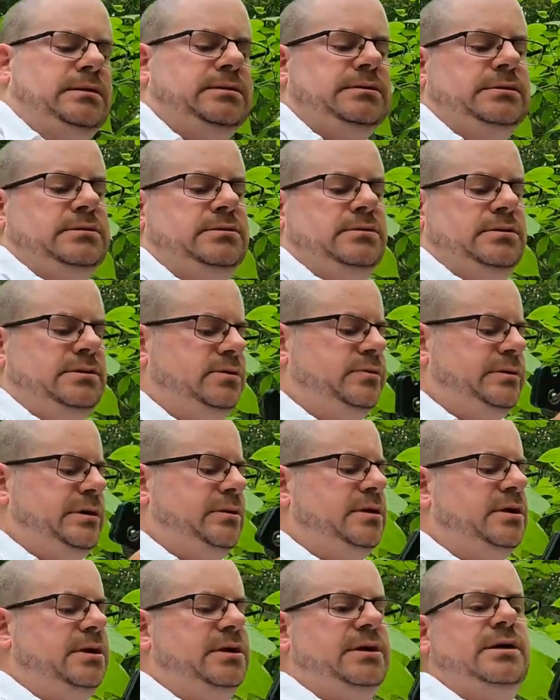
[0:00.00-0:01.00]
Let's do this
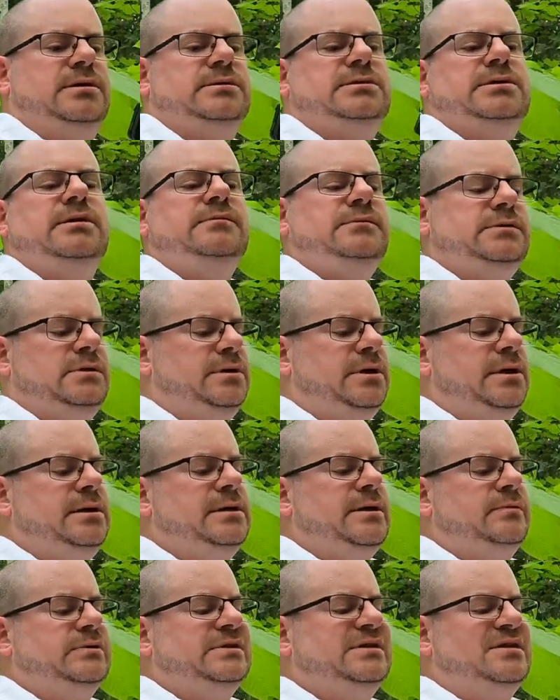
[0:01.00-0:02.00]
without cutting ourselves.
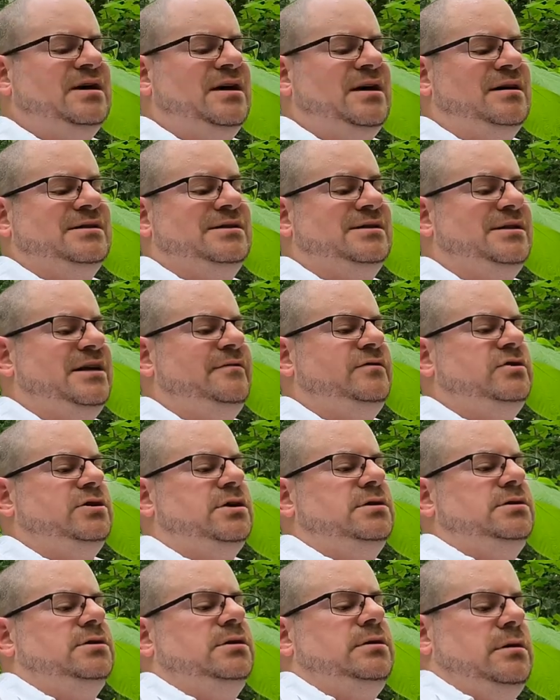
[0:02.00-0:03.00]
Okay, that was not safe,
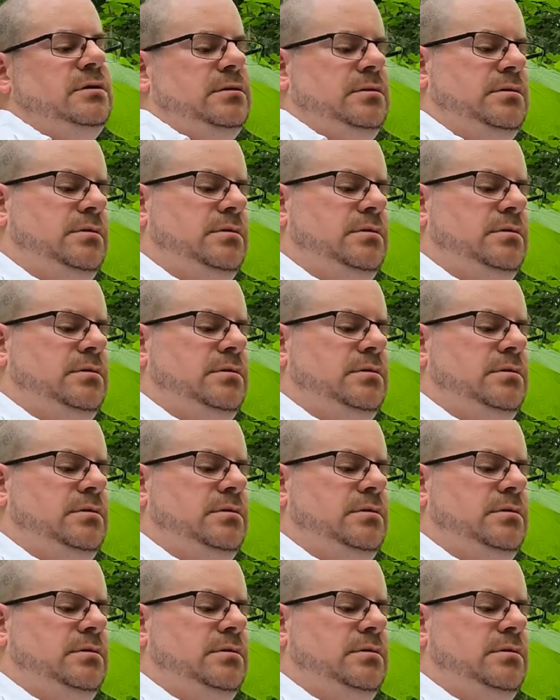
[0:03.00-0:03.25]
Jesse.